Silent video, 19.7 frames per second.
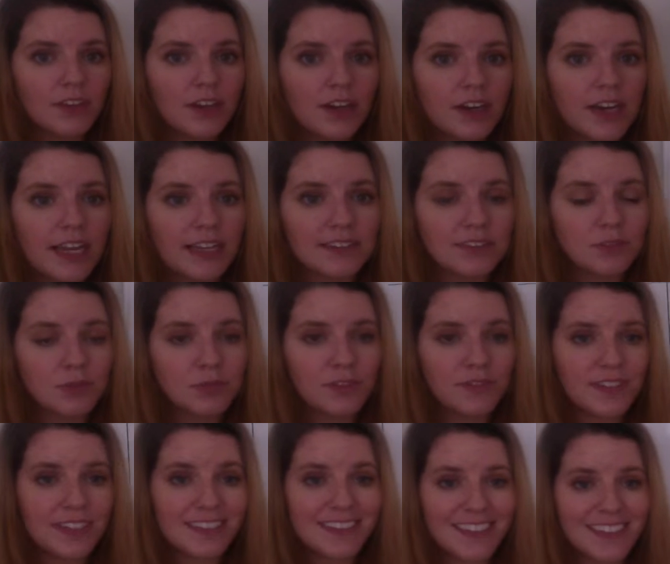All right, so we'll
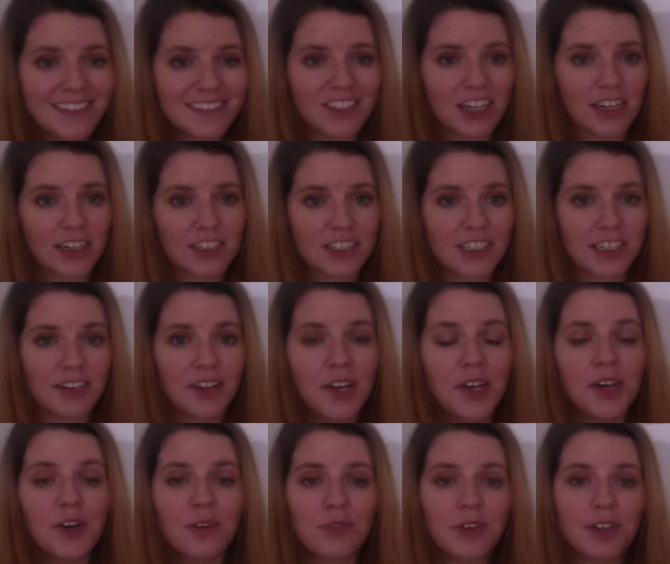move to disjunction.
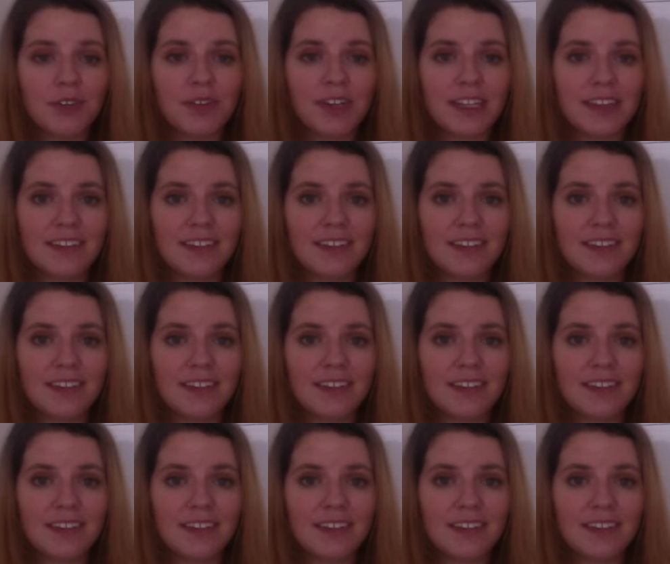We read